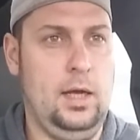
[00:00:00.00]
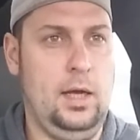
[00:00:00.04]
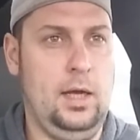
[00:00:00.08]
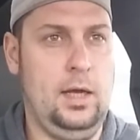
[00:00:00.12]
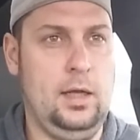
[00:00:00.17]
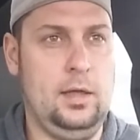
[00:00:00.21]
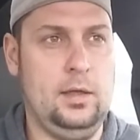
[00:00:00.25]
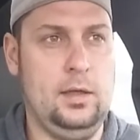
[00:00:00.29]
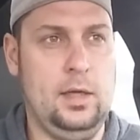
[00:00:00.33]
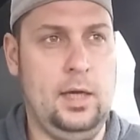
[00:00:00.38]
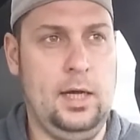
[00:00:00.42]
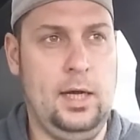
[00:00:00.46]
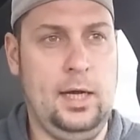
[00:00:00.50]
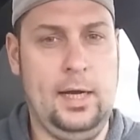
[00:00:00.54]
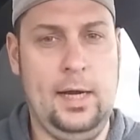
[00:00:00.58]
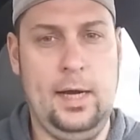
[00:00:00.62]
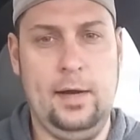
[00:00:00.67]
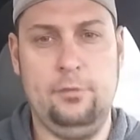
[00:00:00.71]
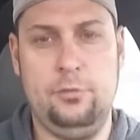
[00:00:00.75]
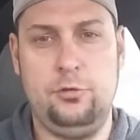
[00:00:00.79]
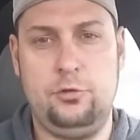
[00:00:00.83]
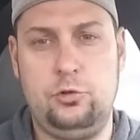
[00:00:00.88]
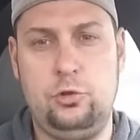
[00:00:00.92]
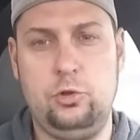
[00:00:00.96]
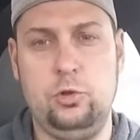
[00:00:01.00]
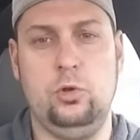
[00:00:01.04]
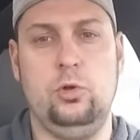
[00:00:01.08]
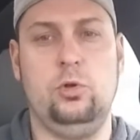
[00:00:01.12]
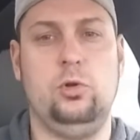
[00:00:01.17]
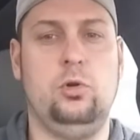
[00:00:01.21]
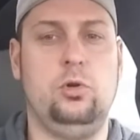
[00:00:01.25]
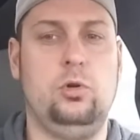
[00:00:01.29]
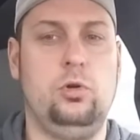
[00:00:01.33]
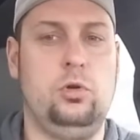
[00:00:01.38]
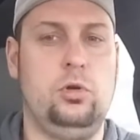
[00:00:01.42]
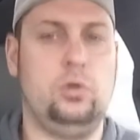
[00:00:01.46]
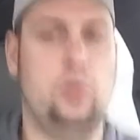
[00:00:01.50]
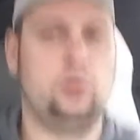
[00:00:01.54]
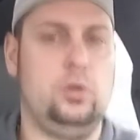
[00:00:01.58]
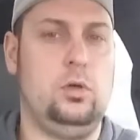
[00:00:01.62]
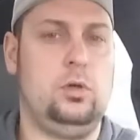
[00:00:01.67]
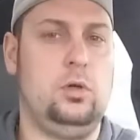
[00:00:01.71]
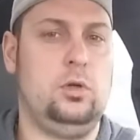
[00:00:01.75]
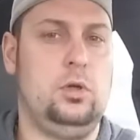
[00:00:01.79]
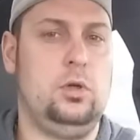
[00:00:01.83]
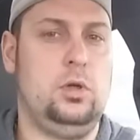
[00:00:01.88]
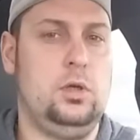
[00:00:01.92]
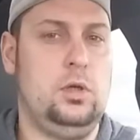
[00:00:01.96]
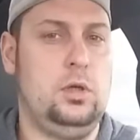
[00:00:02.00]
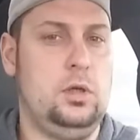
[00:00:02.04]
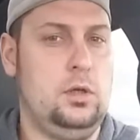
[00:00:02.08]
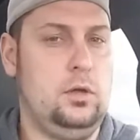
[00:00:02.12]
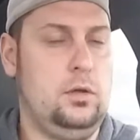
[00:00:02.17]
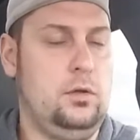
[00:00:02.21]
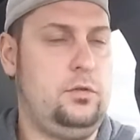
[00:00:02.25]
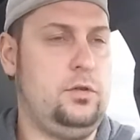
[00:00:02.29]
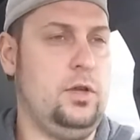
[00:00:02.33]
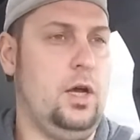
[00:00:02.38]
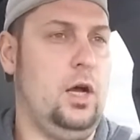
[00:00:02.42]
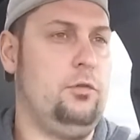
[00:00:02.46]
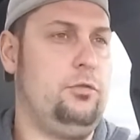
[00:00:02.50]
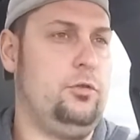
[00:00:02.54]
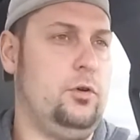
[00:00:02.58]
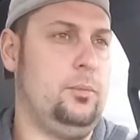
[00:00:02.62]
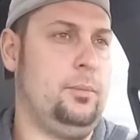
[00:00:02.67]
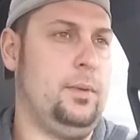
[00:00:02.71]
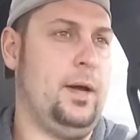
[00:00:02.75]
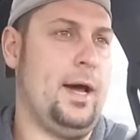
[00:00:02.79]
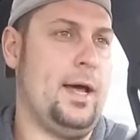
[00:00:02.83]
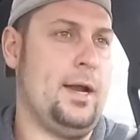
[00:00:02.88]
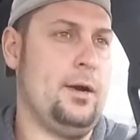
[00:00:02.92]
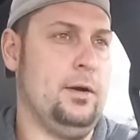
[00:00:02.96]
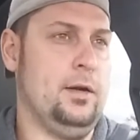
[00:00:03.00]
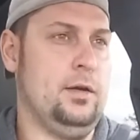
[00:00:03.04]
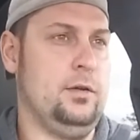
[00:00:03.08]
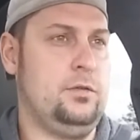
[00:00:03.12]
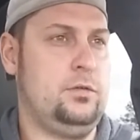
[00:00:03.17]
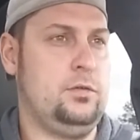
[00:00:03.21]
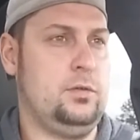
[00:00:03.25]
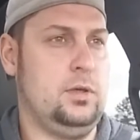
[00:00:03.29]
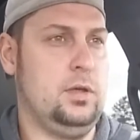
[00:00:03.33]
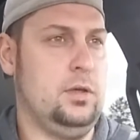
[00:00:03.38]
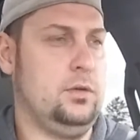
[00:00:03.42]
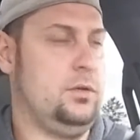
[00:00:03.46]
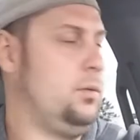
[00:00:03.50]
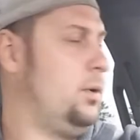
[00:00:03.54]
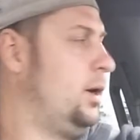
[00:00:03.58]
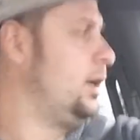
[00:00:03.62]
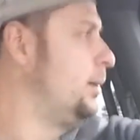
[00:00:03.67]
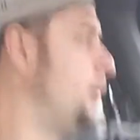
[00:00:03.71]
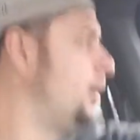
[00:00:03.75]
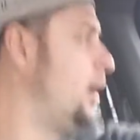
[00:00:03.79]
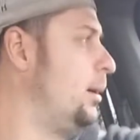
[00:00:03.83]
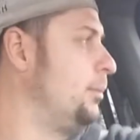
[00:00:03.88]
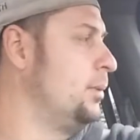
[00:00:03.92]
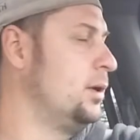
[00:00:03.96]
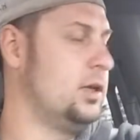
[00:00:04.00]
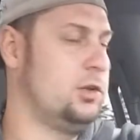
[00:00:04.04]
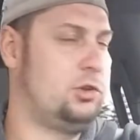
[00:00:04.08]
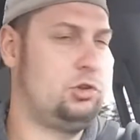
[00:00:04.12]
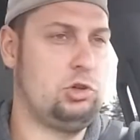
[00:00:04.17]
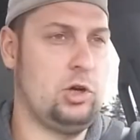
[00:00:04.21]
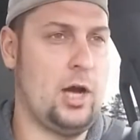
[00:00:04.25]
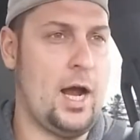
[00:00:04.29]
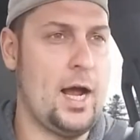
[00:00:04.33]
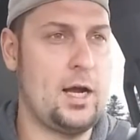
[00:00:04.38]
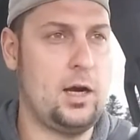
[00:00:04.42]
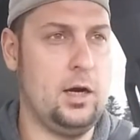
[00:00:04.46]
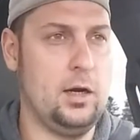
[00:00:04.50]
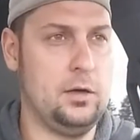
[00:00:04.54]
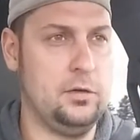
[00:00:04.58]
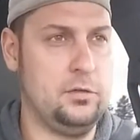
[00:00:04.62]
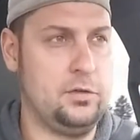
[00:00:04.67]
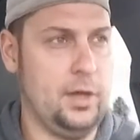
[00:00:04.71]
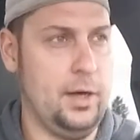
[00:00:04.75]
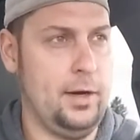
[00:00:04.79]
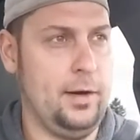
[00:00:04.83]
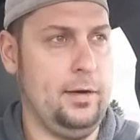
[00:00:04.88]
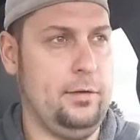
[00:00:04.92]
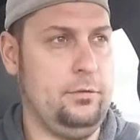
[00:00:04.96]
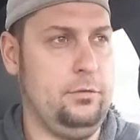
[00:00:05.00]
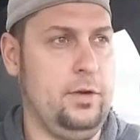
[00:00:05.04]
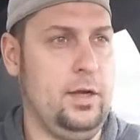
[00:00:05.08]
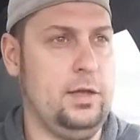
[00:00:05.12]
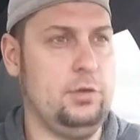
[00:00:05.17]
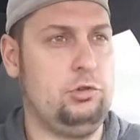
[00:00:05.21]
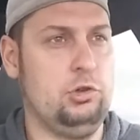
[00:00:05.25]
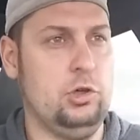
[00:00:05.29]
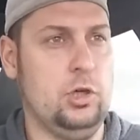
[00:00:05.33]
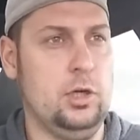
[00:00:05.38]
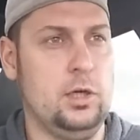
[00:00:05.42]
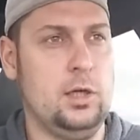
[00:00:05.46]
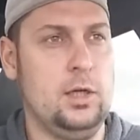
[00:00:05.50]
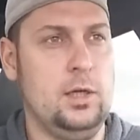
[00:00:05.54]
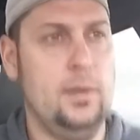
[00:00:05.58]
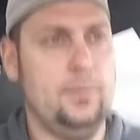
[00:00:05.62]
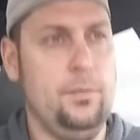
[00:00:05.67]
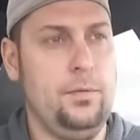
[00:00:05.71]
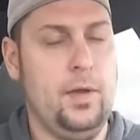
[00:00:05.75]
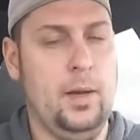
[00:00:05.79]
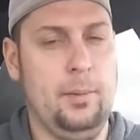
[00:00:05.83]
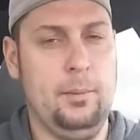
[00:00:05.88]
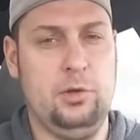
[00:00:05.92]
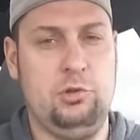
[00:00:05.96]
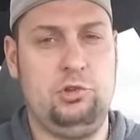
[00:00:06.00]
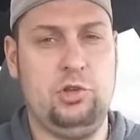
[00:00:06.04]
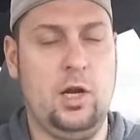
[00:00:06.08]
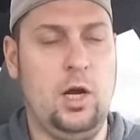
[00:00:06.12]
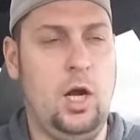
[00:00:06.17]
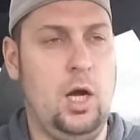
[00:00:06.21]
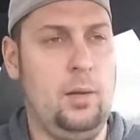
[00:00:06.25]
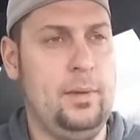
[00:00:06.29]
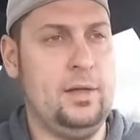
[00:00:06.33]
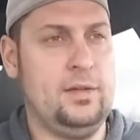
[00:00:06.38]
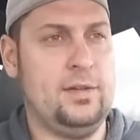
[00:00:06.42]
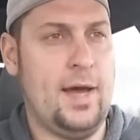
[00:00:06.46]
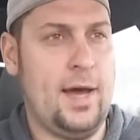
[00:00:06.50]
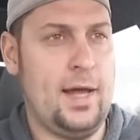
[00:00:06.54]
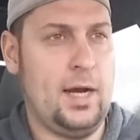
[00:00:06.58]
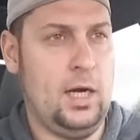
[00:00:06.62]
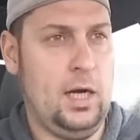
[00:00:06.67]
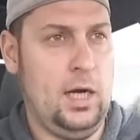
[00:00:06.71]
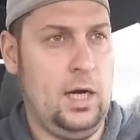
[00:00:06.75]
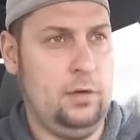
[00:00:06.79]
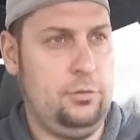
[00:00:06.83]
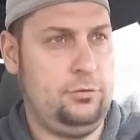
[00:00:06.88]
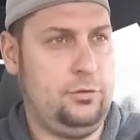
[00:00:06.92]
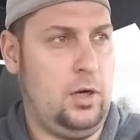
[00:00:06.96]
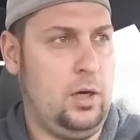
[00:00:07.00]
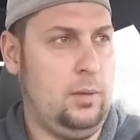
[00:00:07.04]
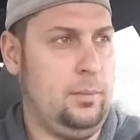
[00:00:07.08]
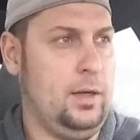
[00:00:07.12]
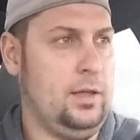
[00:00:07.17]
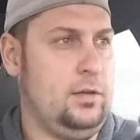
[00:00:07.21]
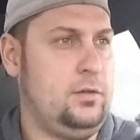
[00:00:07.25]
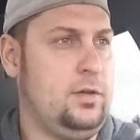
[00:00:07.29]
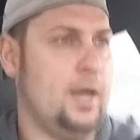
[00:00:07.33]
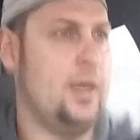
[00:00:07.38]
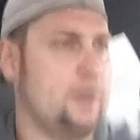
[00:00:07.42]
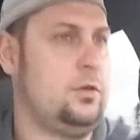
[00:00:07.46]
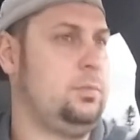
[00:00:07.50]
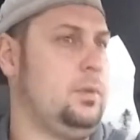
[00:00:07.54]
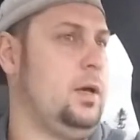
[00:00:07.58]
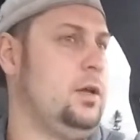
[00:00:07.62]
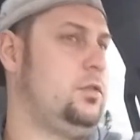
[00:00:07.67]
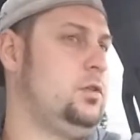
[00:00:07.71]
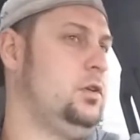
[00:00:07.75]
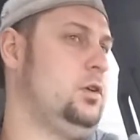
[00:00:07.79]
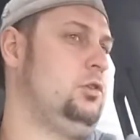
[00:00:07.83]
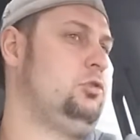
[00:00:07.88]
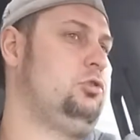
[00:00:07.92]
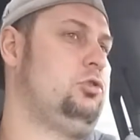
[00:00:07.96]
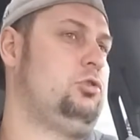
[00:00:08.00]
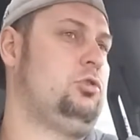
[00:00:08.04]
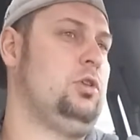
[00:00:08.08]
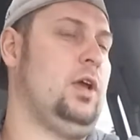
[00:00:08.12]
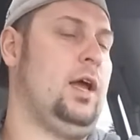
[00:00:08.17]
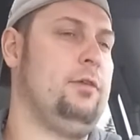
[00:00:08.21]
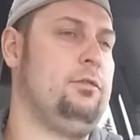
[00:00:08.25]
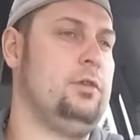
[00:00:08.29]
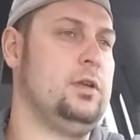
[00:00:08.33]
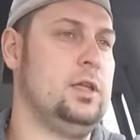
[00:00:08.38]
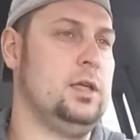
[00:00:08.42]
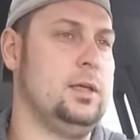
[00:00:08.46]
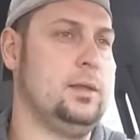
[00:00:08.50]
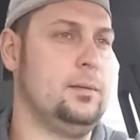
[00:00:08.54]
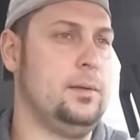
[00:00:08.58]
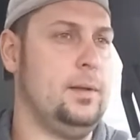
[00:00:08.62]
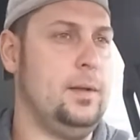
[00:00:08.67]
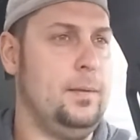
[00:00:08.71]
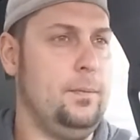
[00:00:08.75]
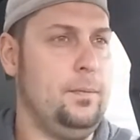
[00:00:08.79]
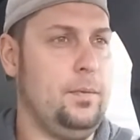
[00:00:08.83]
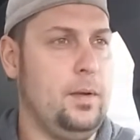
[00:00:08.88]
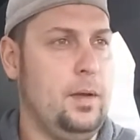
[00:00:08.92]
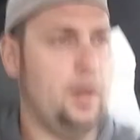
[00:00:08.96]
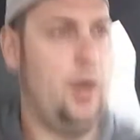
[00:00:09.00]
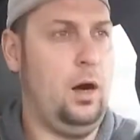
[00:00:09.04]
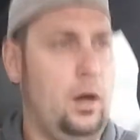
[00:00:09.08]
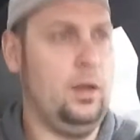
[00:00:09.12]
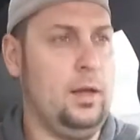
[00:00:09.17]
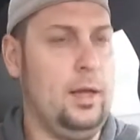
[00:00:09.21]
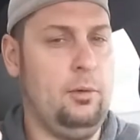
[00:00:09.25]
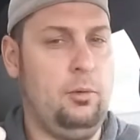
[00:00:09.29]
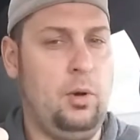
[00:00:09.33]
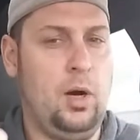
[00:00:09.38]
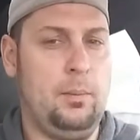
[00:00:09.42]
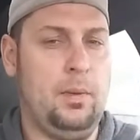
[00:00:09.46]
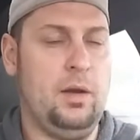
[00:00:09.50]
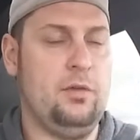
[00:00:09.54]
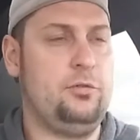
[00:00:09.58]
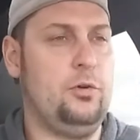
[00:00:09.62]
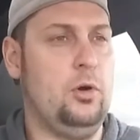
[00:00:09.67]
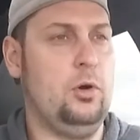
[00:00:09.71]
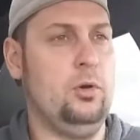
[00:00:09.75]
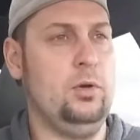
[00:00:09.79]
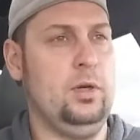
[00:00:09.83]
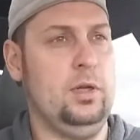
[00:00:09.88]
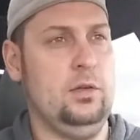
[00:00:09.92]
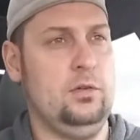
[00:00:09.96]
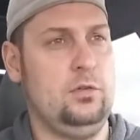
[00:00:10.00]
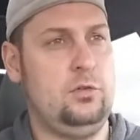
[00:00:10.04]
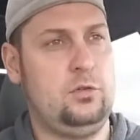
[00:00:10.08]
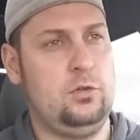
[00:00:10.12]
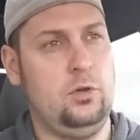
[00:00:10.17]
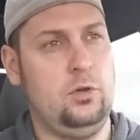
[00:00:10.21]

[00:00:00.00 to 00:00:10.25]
and I have 2 cell phone batteries, because I'm going to track our entire adventure. I'm going to shut all my data off, all my text message, everything. All I want my phone is